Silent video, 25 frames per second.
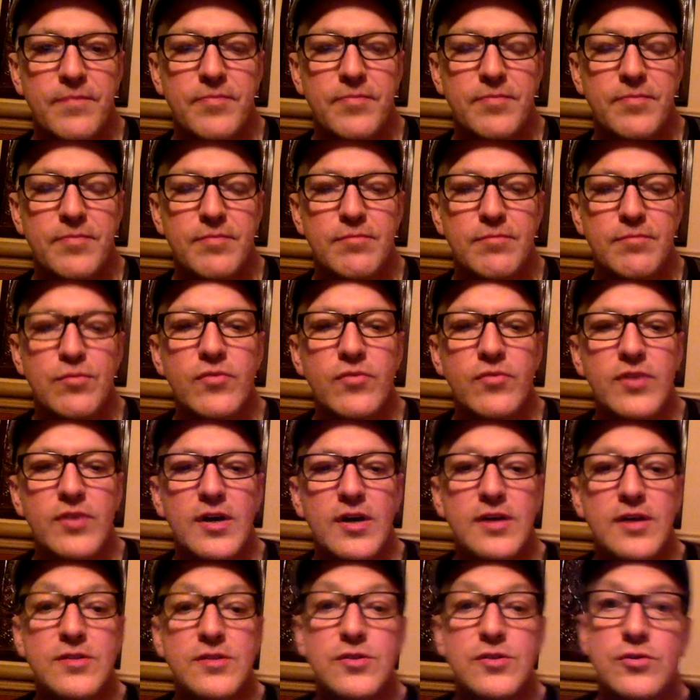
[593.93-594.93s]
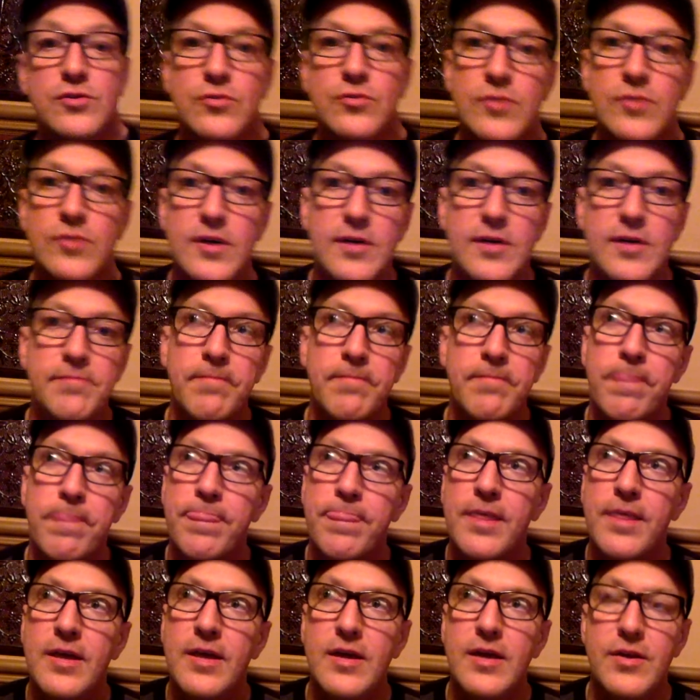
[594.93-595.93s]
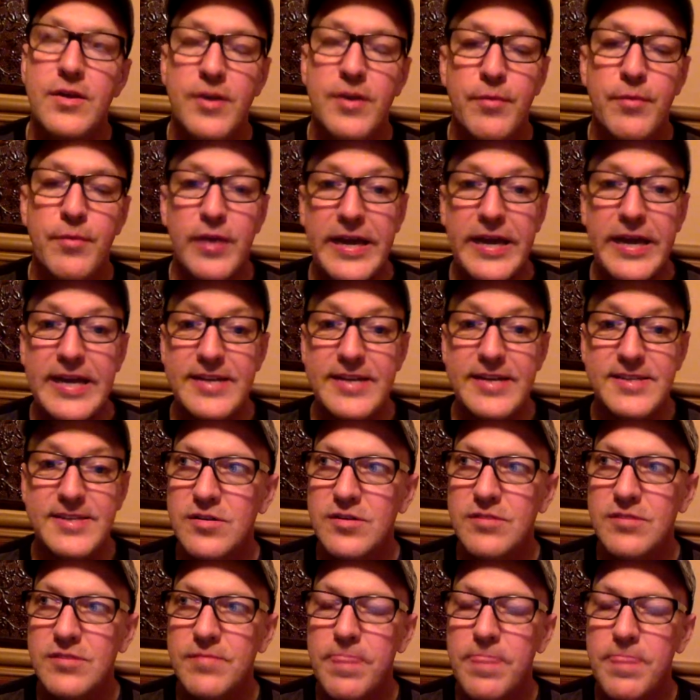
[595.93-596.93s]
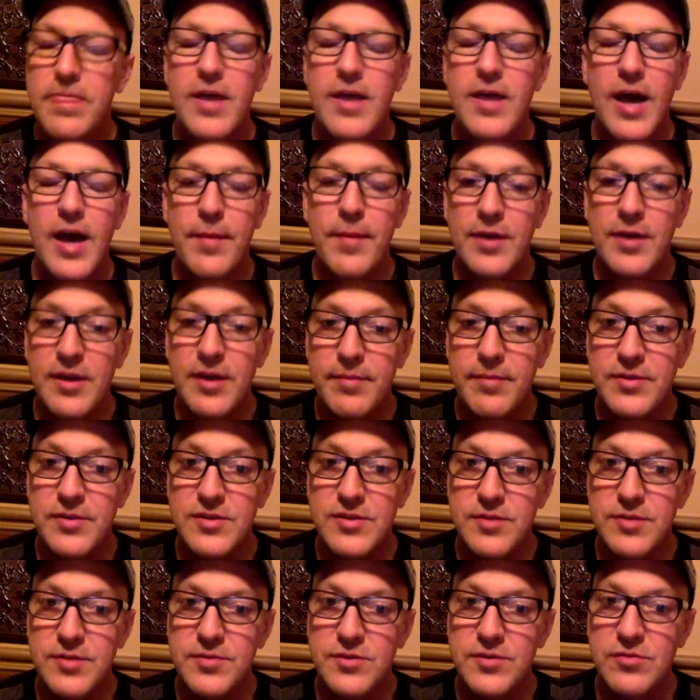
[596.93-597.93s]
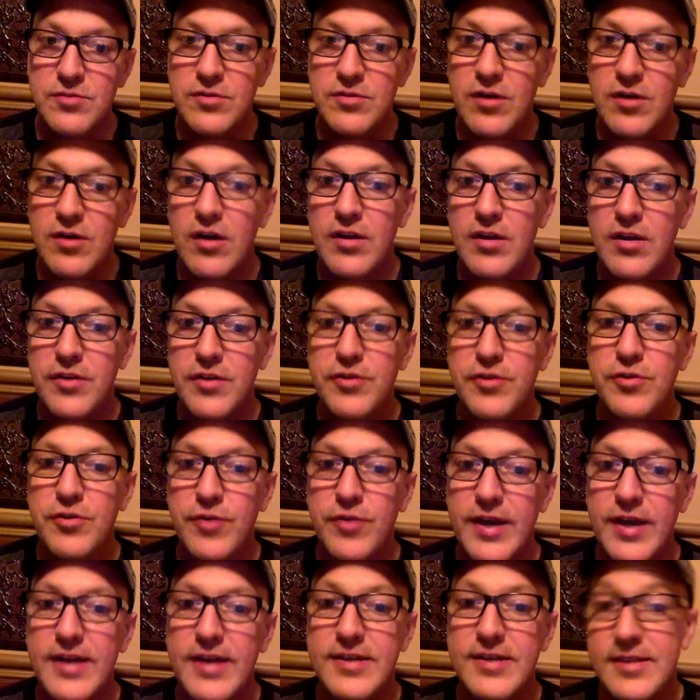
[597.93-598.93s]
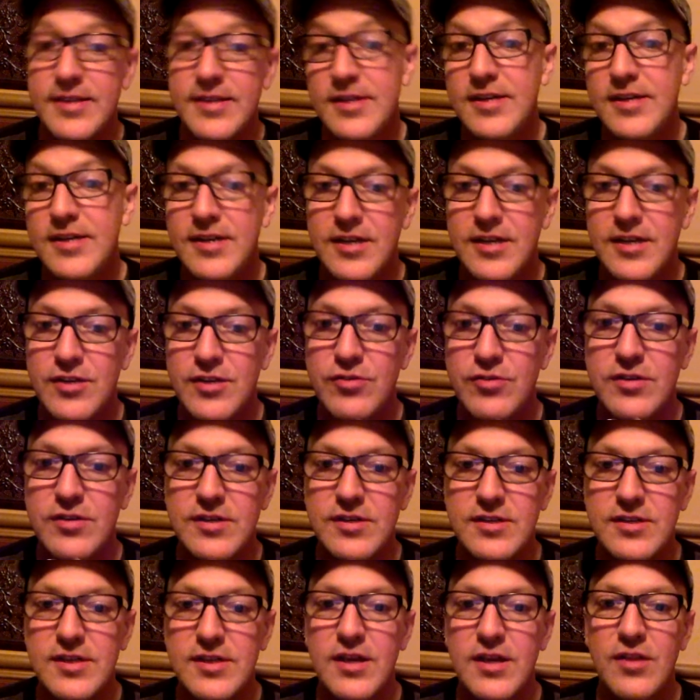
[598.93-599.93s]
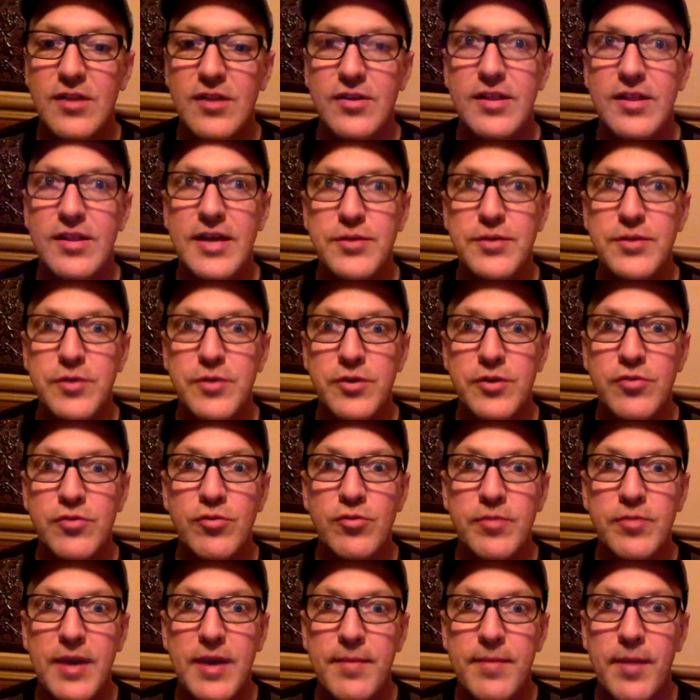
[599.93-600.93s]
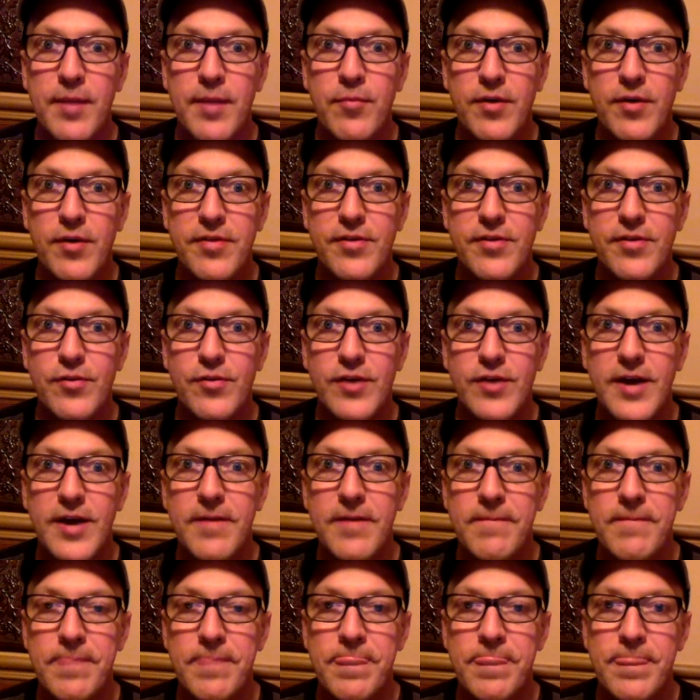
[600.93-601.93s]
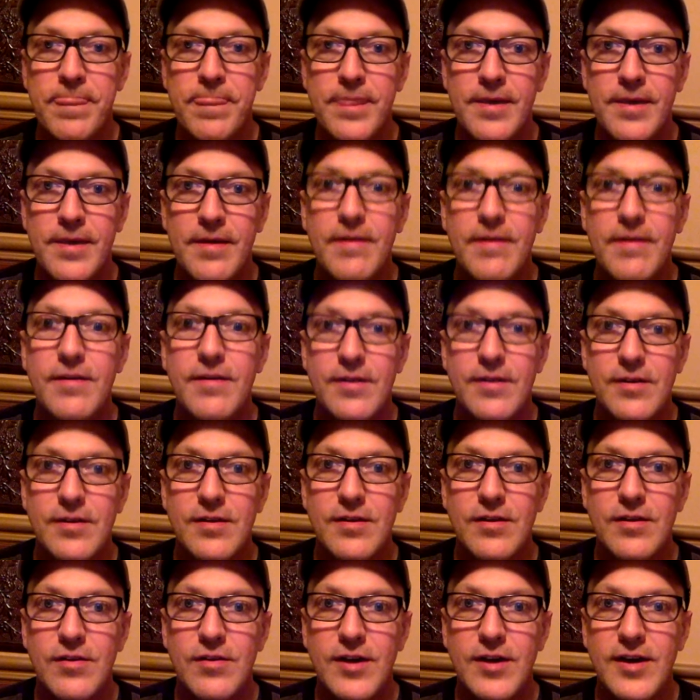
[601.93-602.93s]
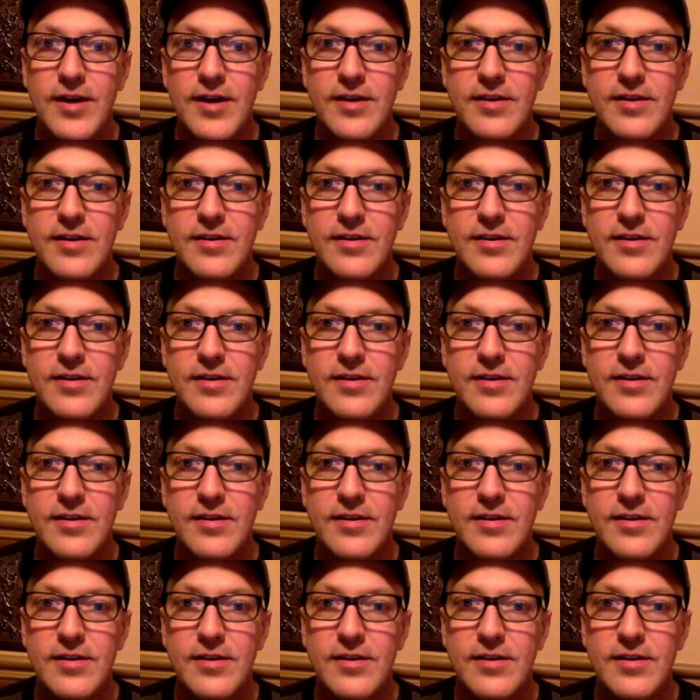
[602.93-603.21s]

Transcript: Know. Moving on to um, number eight. I'm going to let my substitute call on you, and you can tell the class what your group came up with. Okay. All right.